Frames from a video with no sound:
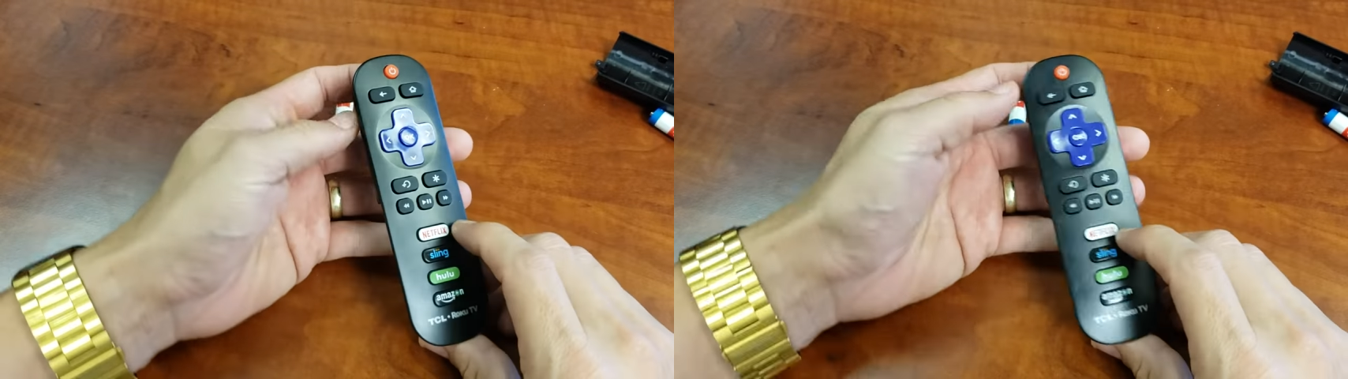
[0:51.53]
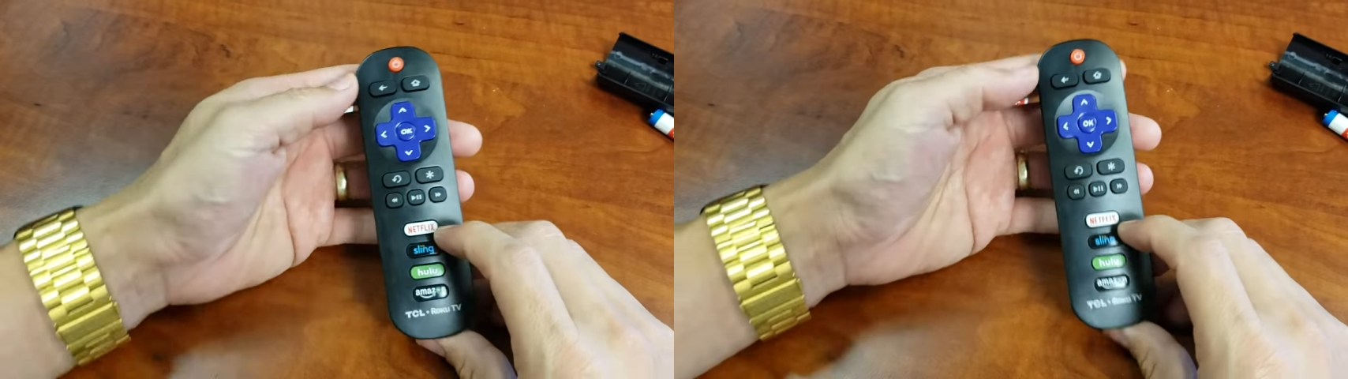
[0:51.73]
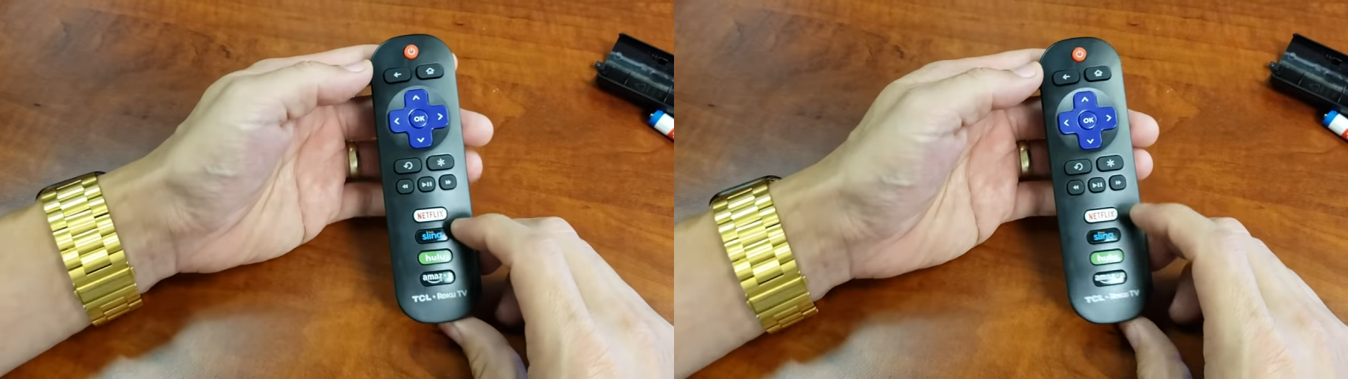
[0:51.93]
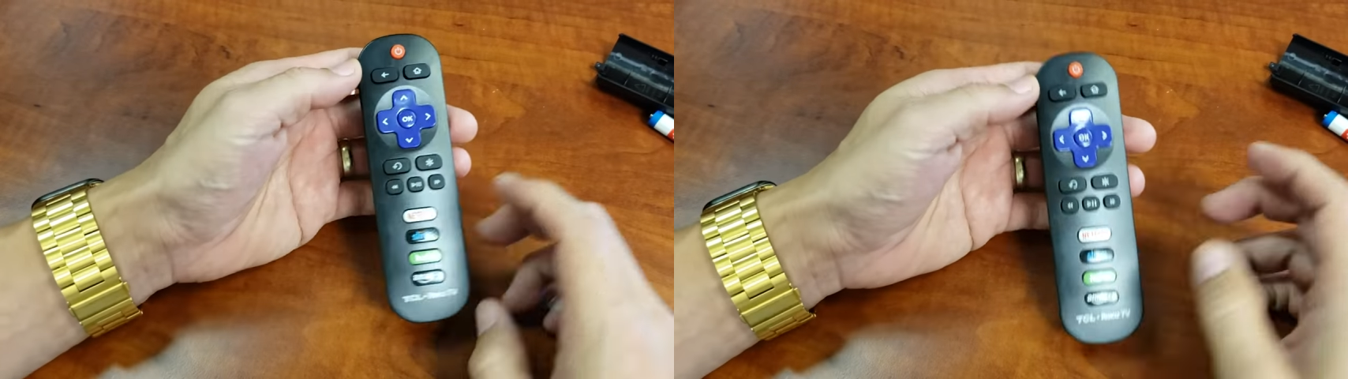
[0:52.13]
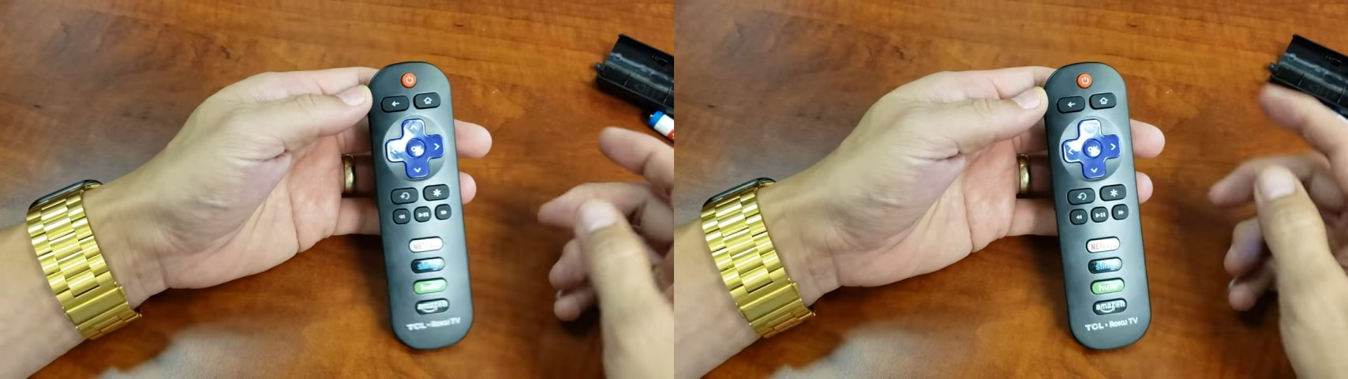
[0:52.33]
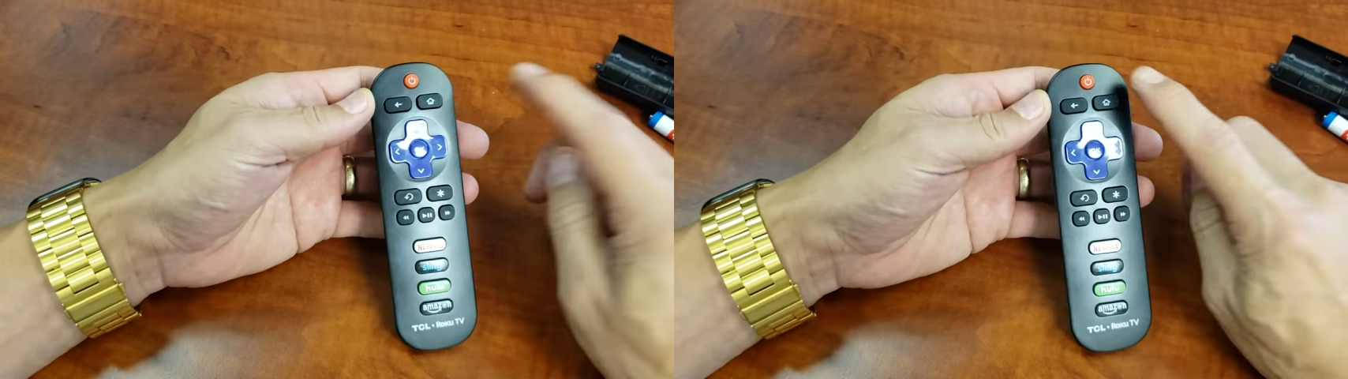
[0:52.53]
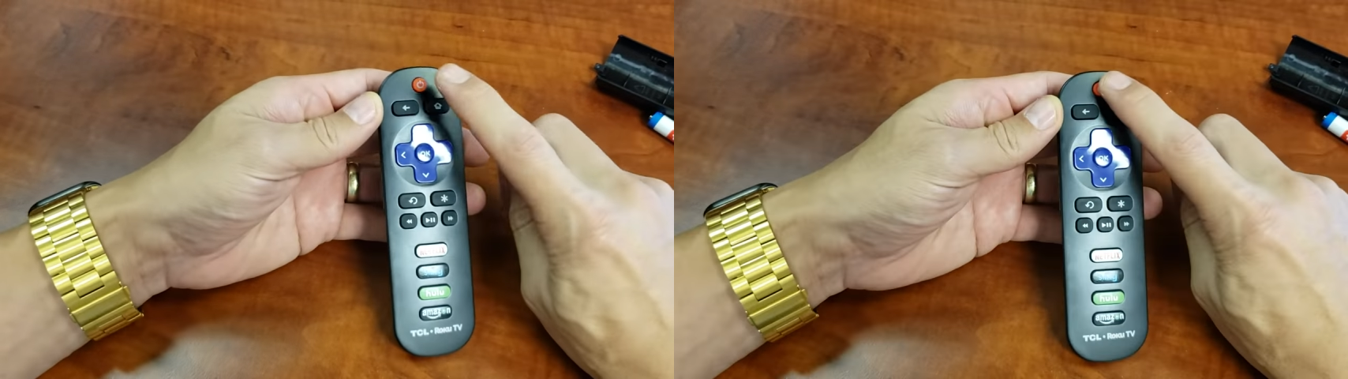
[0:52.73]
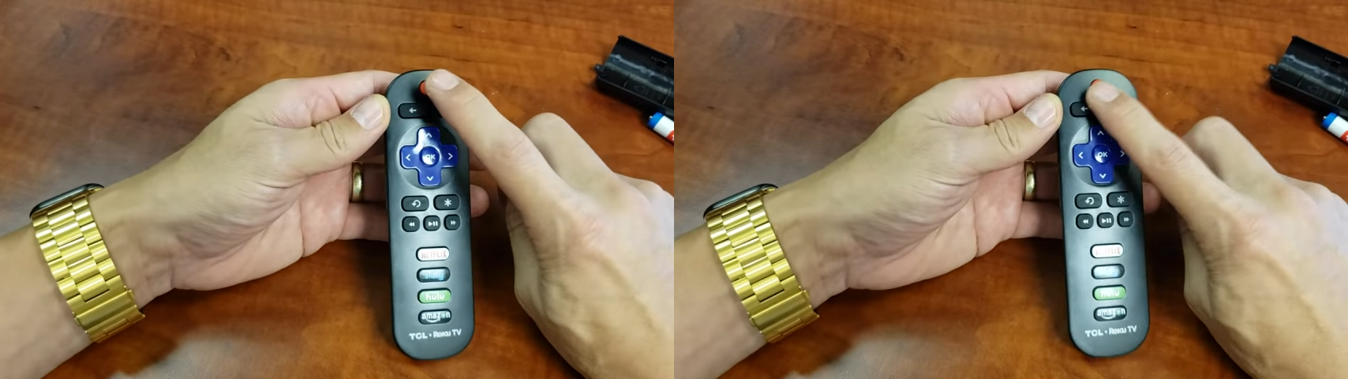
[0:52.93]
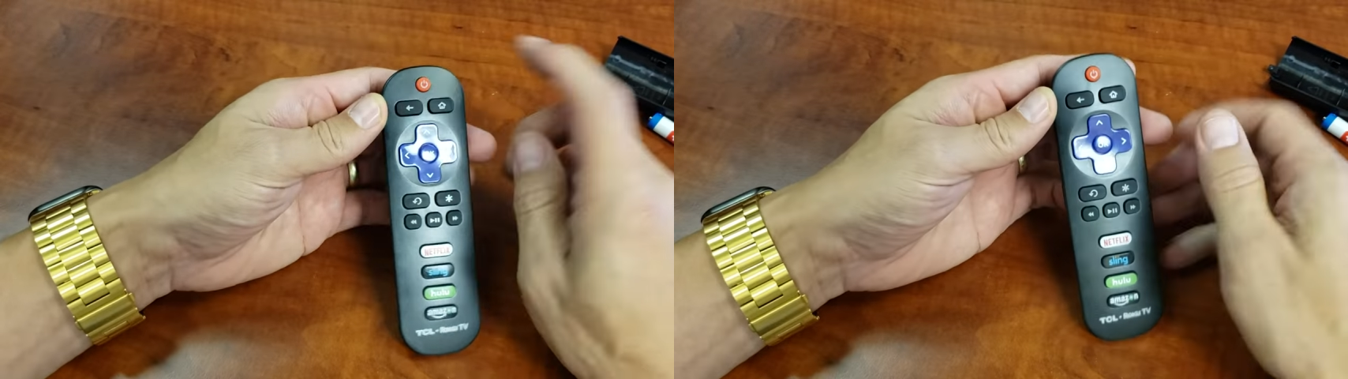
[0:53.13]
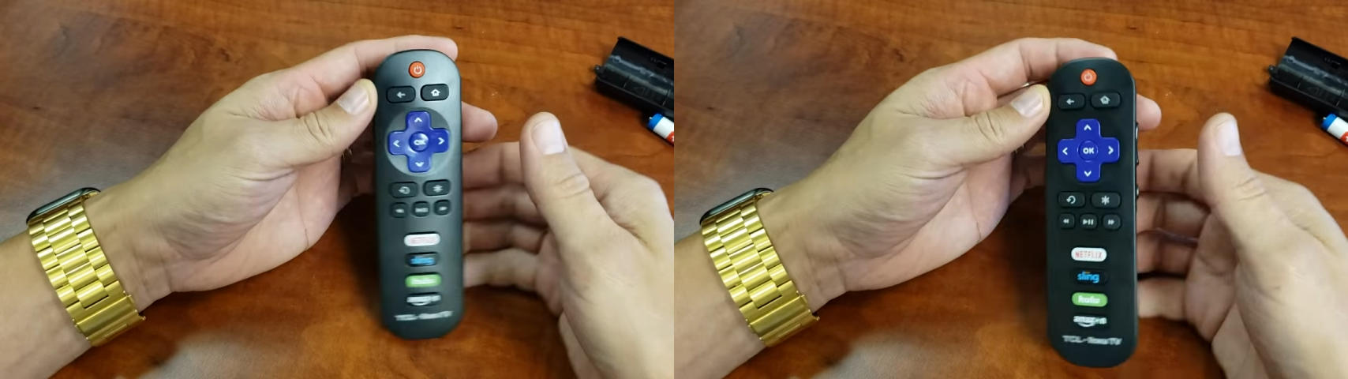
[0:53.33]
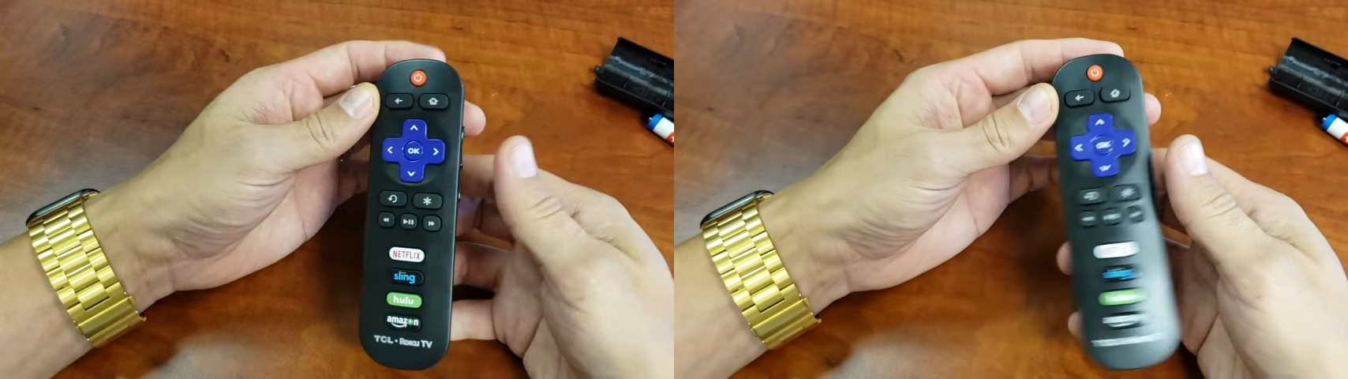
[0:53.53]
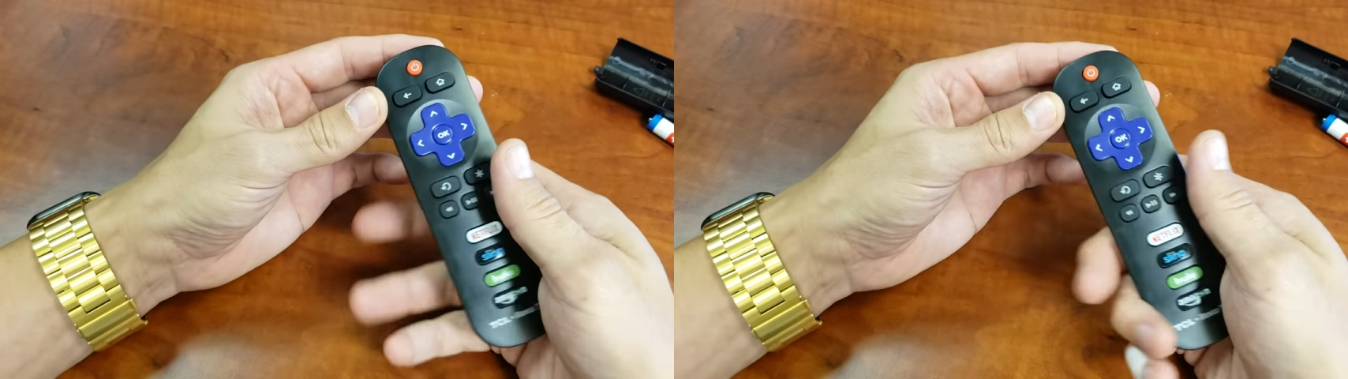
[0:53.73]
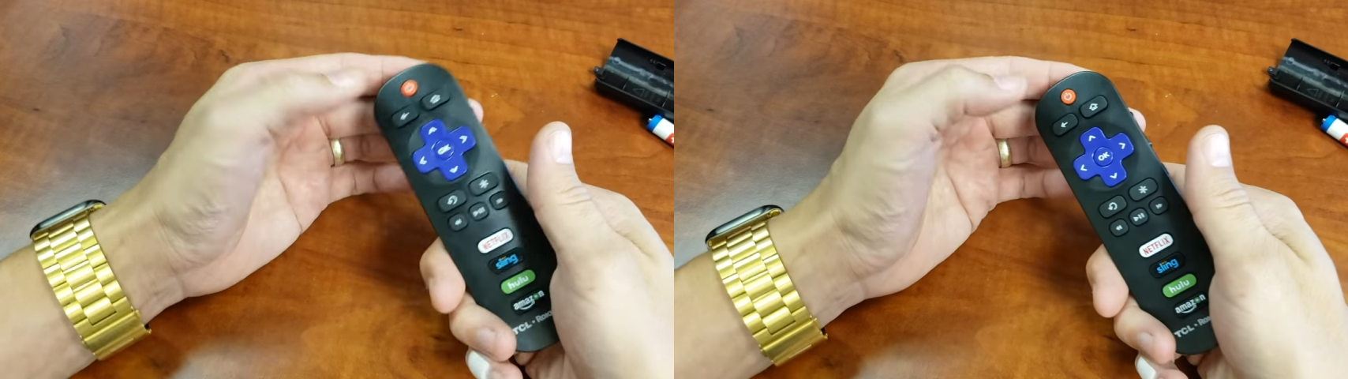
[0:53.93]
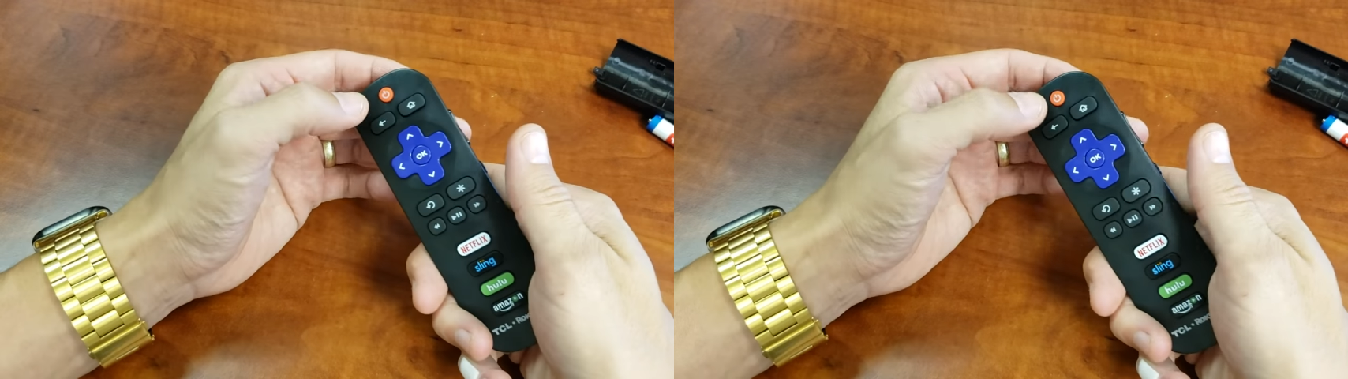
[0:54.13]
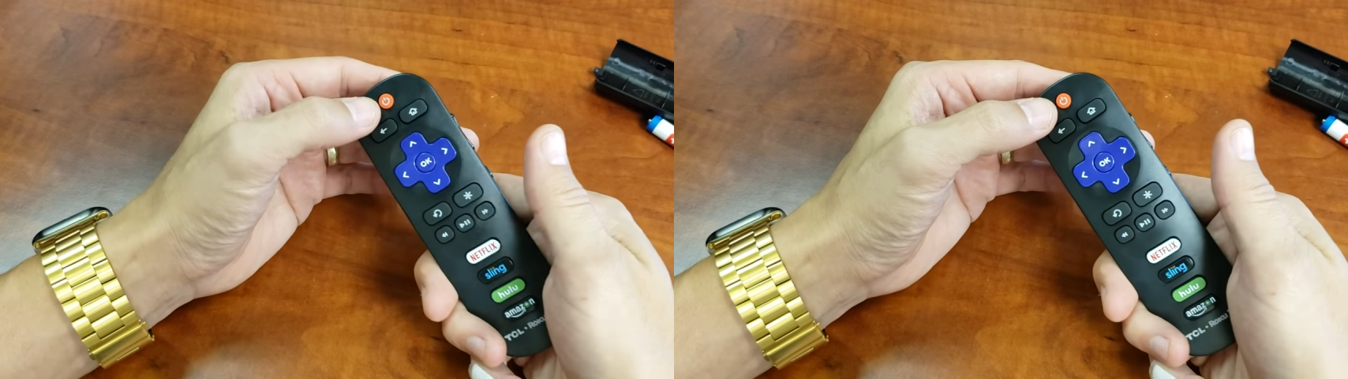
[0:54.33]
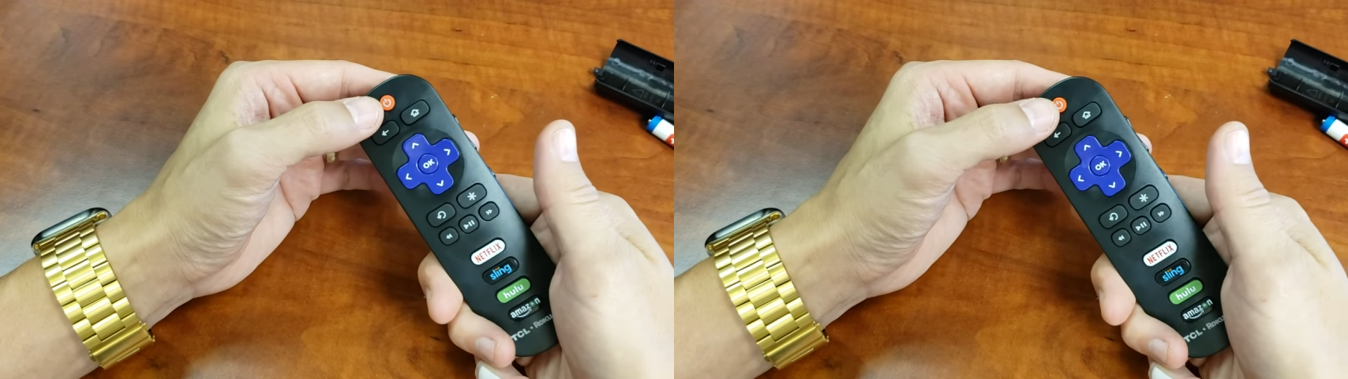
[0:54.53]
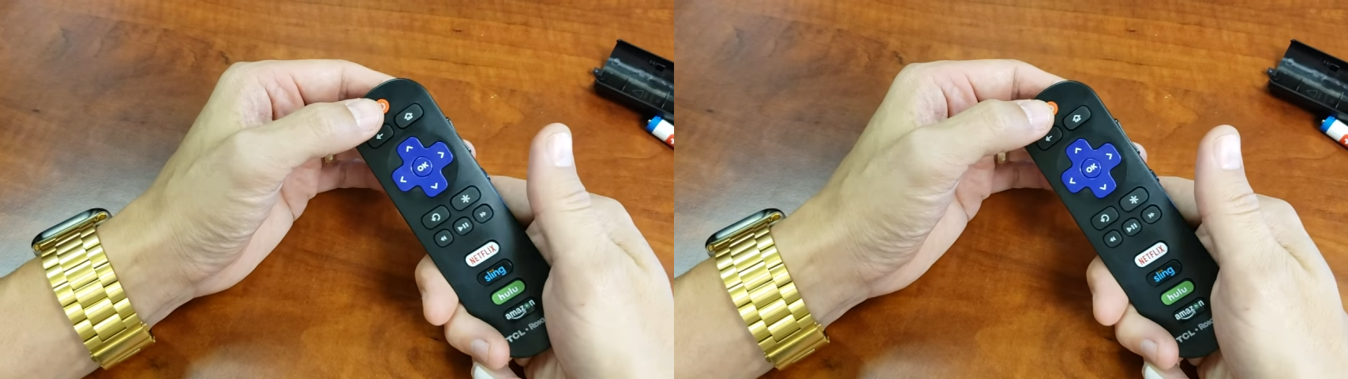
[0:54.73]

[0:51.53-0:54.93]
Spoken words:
Nobody's mouth can be seen.